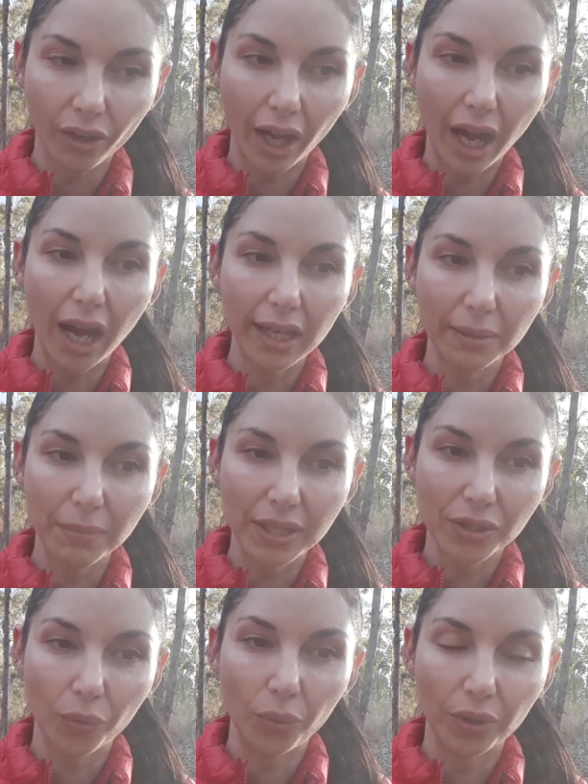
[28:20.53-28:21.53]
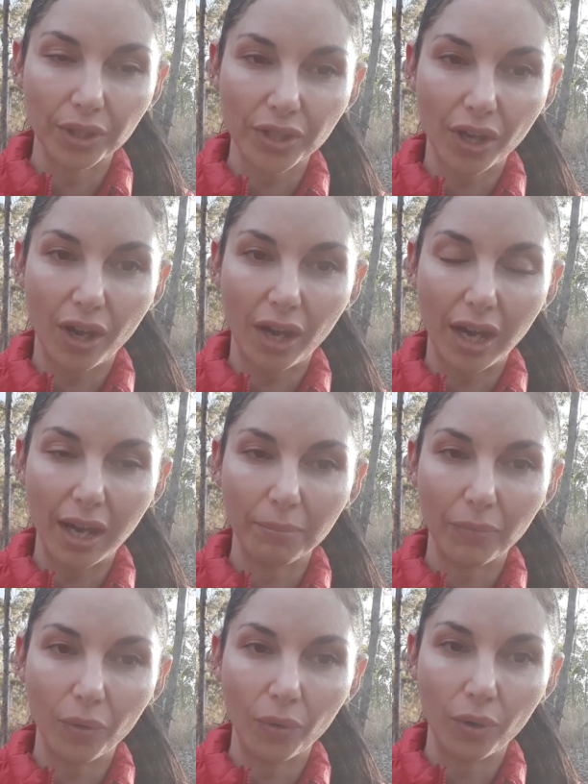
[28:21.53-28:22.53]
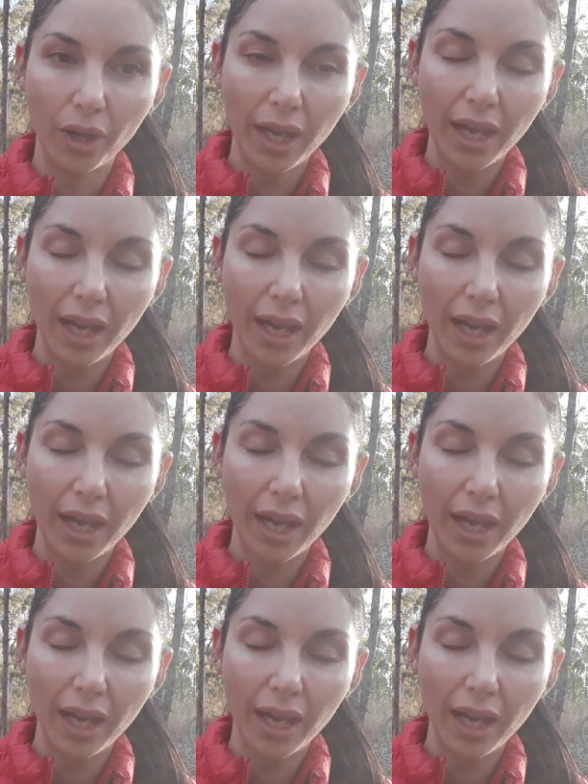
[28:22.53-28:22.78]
arguments all the time, or